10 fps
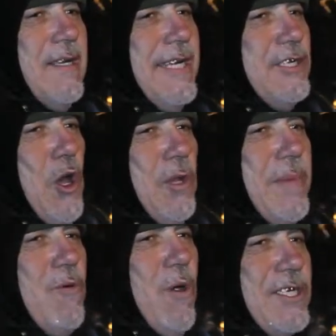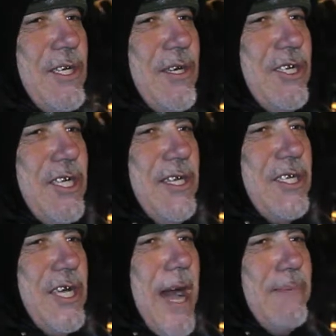He told them he wasn't going to send
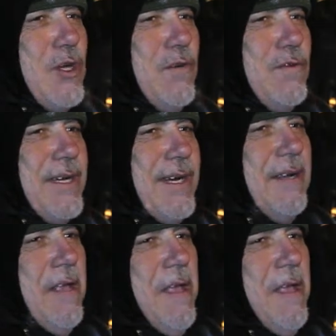his cops over there